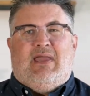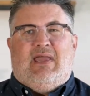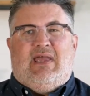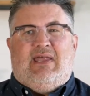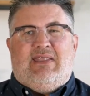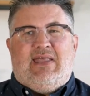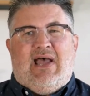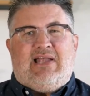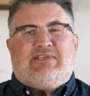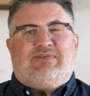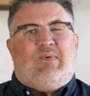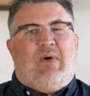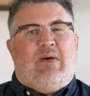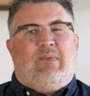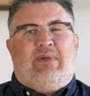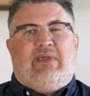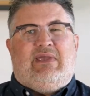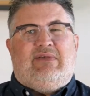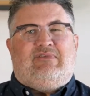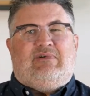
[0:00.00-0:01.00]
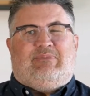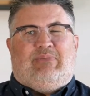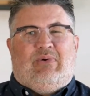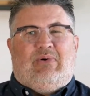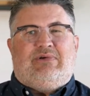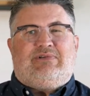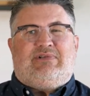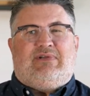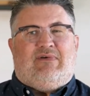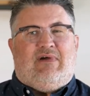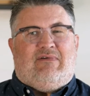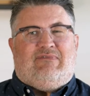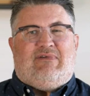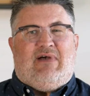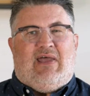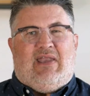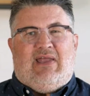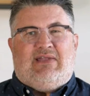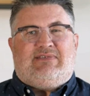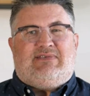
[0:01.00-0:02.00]
And that's why we give a portion of our
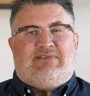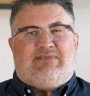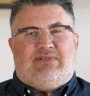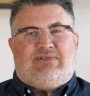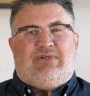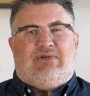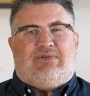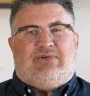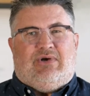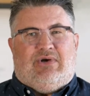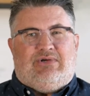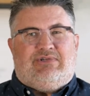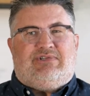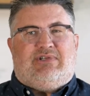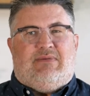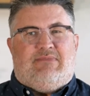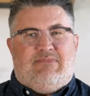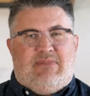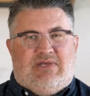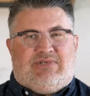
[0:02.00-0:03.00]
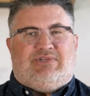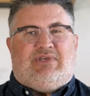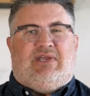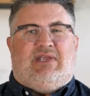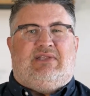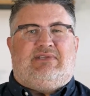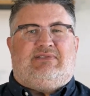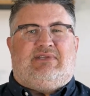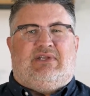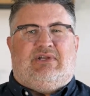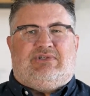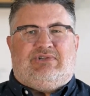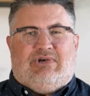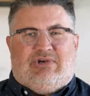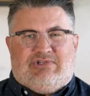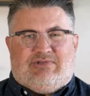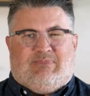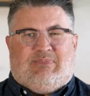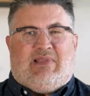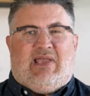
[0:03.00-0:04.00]
finances as a church to missions and to
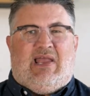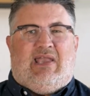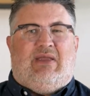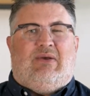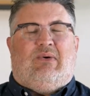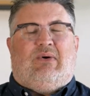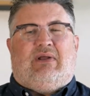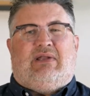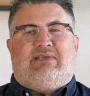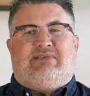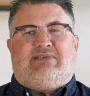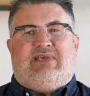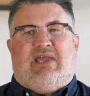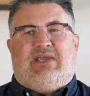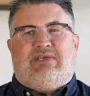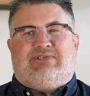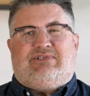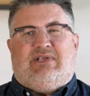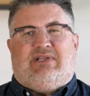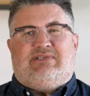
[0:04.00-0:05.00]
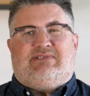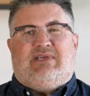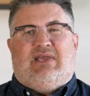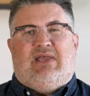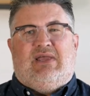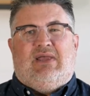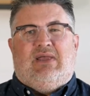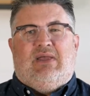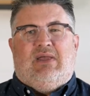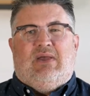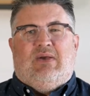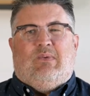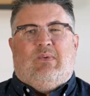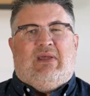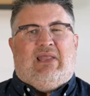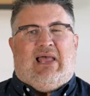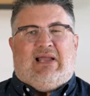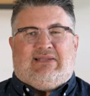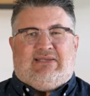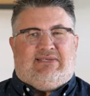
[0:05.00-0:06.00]
church planning organizations.
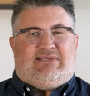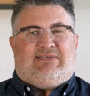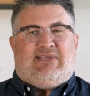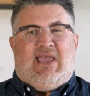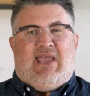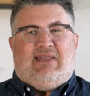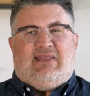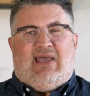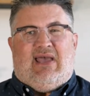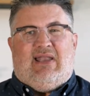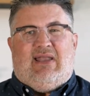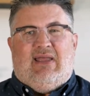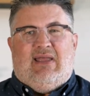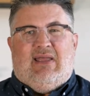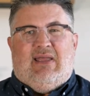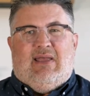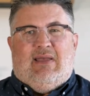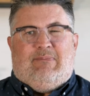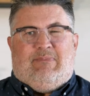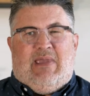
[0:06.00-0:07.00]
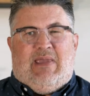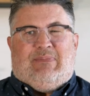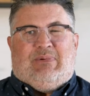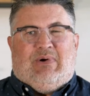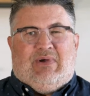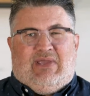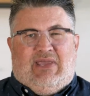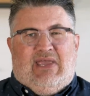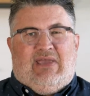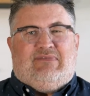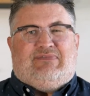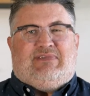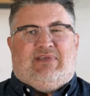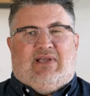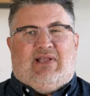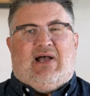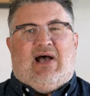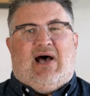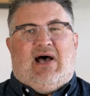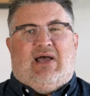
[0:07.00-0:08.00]
We like to say that people give
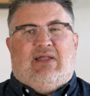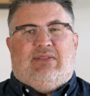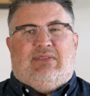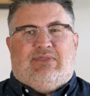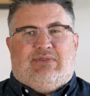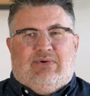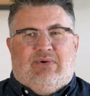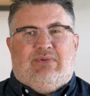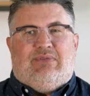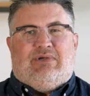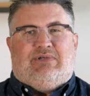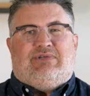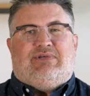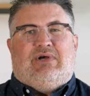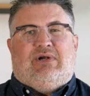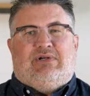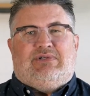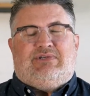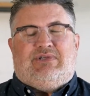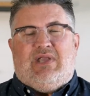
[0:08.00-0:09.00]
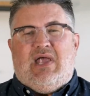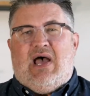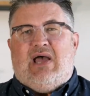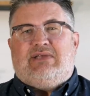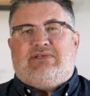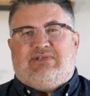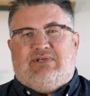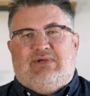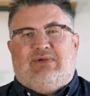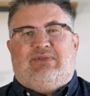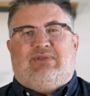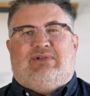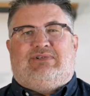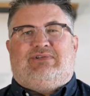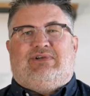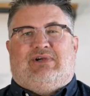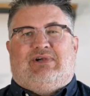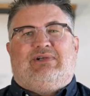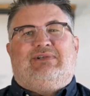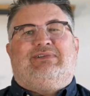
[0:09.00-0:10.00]
to God through the church, not to the
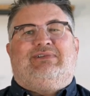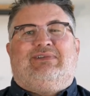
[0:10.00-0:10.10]
church.